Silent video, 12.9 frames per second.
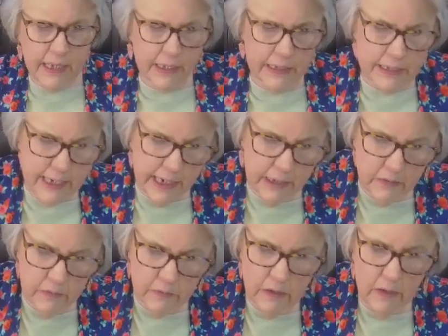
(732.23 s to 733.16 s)

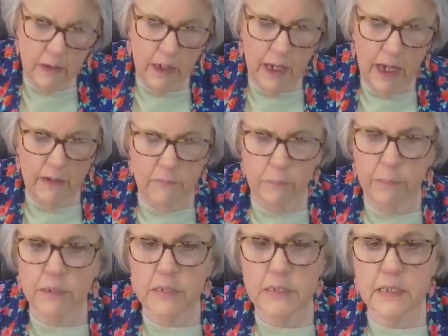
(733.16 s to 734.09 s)
container. I've
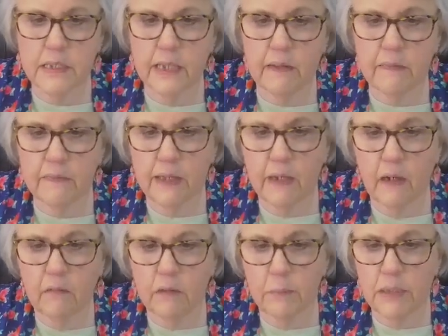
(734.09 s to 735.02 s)
busted that thing
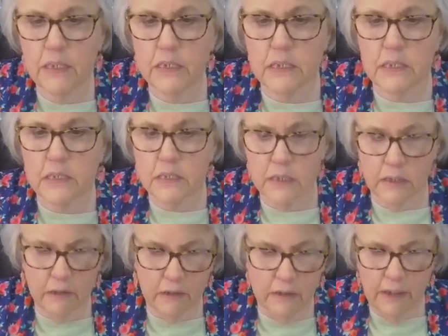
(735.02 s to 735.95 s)
all to pieces.
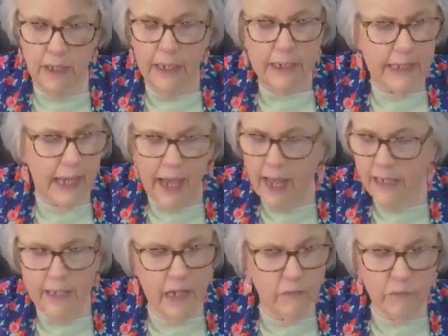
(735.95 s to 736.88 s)
Yeah, I
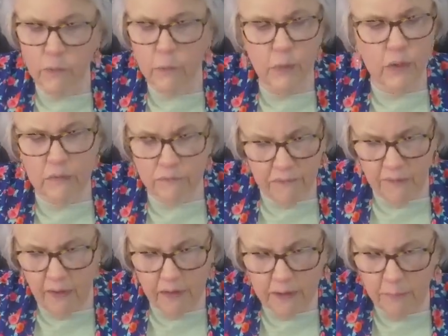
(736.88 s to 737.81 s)
never would have
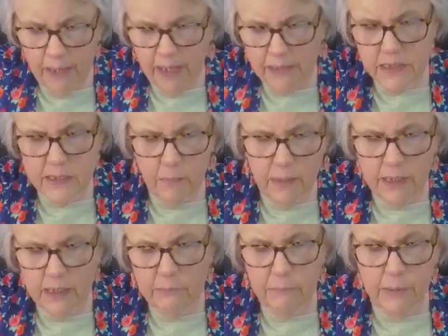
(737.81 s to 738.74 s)
thought about
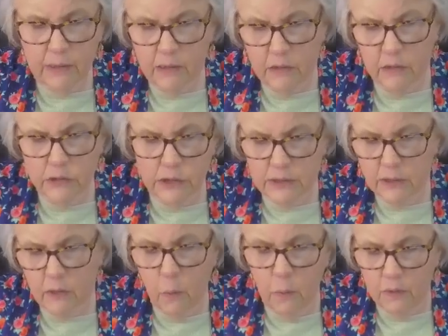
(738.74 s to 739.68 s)
somebody being allergic to
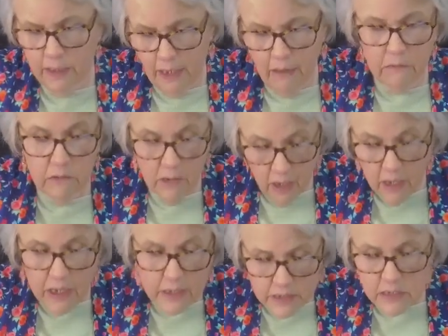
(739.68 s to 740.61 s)
corn. Now,
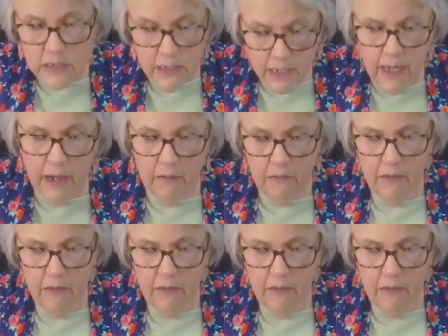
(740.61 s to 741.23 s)
nuts, yeah.